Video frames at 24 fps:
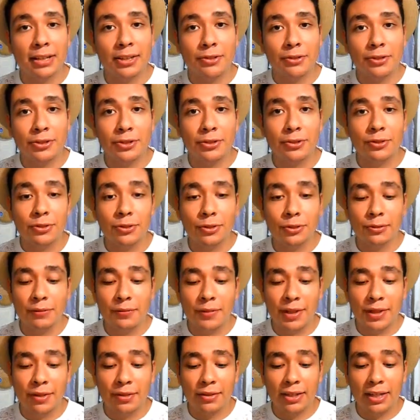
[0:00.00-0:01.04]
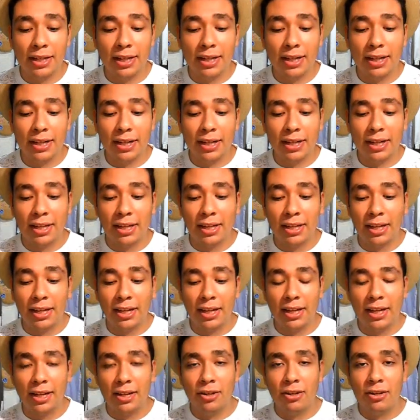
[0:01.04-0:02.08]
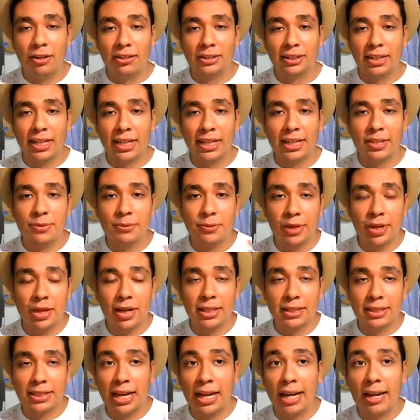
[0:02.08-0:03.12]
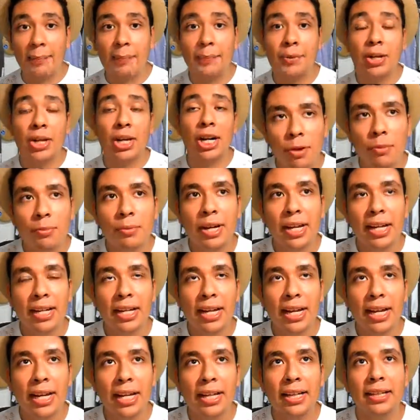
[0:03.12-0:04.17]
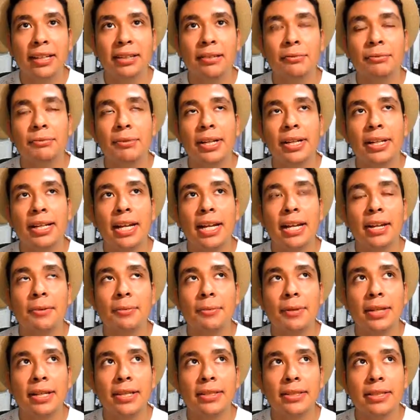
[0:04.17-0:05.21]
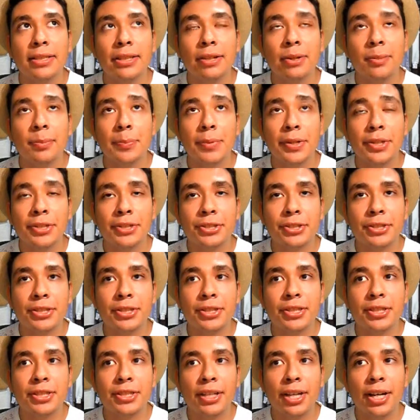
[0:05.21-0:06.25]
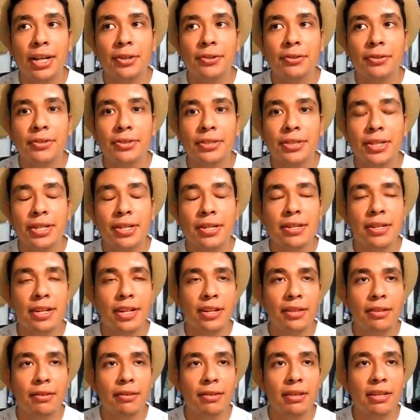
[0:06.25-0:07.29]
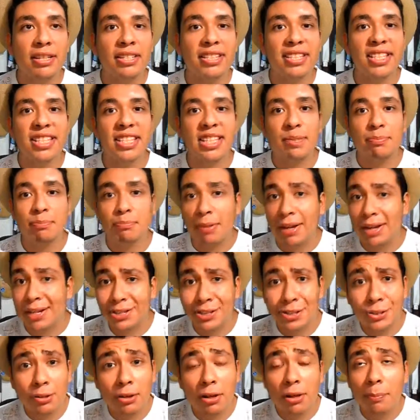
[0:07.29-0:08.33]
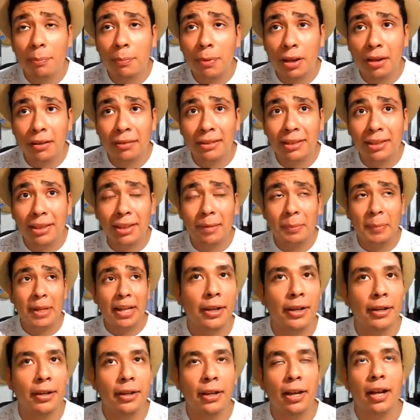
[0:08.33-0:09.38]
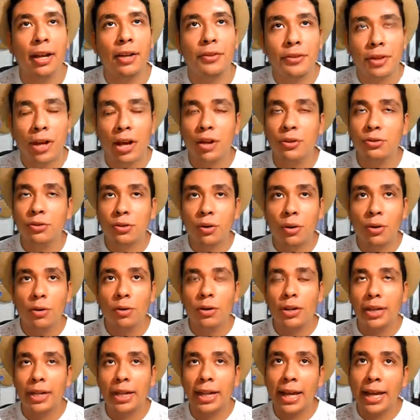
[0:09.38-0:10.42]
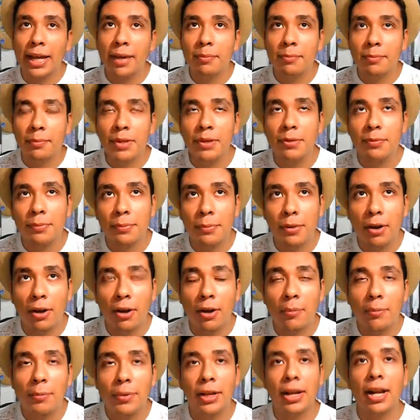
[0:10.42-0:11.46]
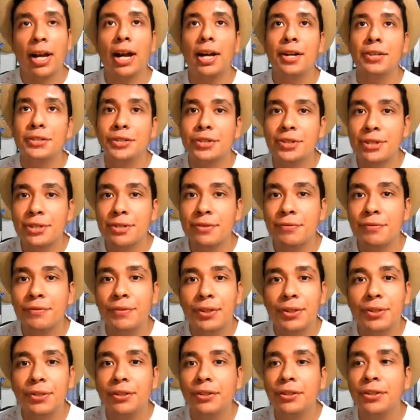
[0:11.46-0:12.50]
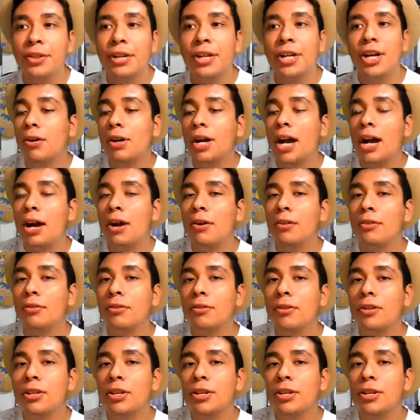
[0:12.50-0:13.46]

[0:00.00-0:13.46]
Cochran told Phil that he looks like he's wearing a diaper. Renee, when I see her pictures, I don't see nothing special about them. Like, don't get me wrong, but I just feel for how